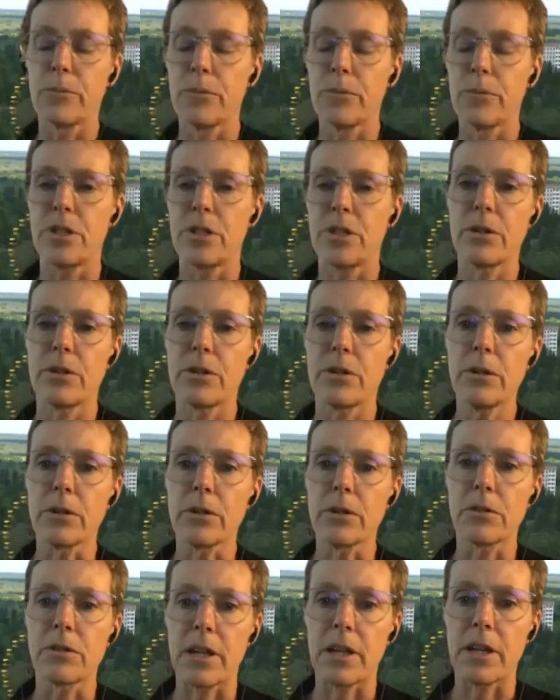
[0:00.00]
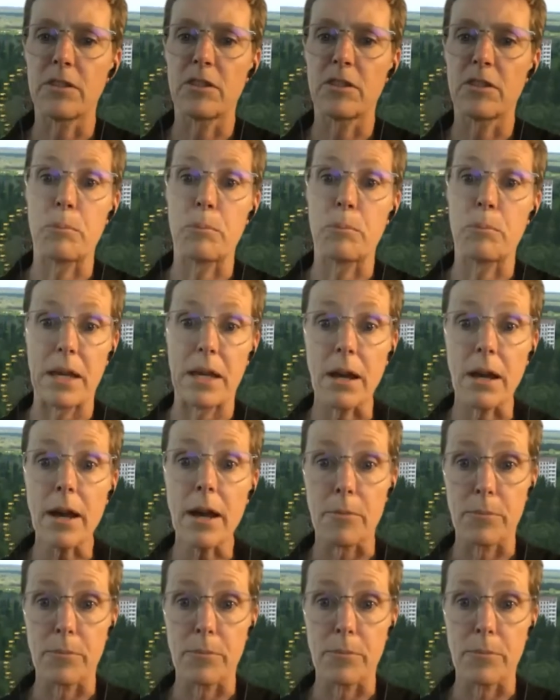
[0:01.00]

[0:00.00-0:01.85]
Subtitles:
materials has sped up